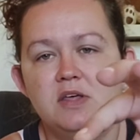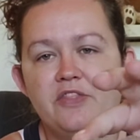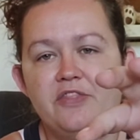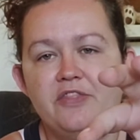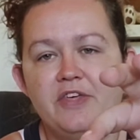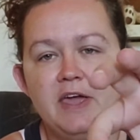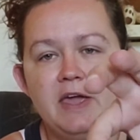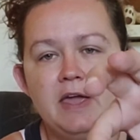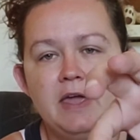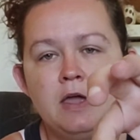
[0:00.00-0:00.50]

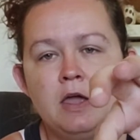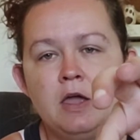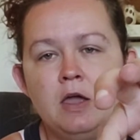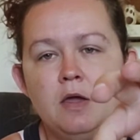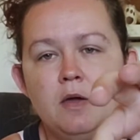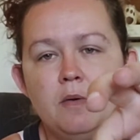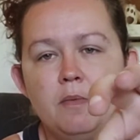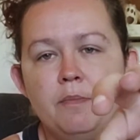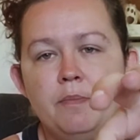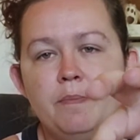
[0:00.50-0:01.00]
thing,
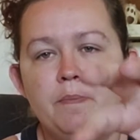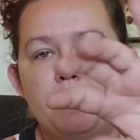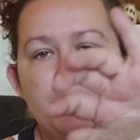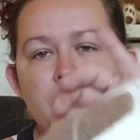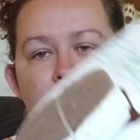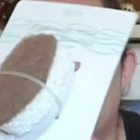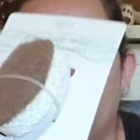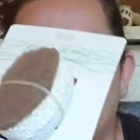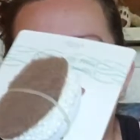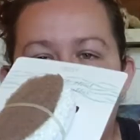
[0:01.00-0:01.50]

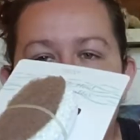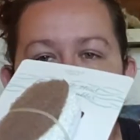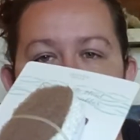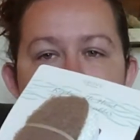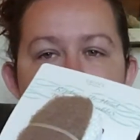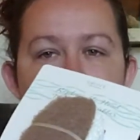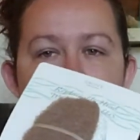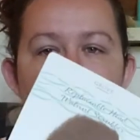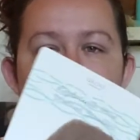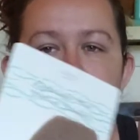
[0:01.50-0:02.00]
but with a
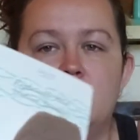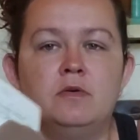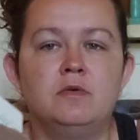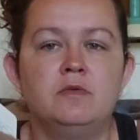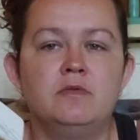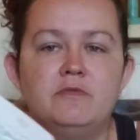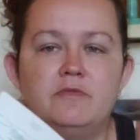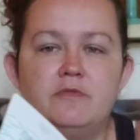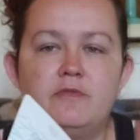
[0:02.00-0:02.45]
handle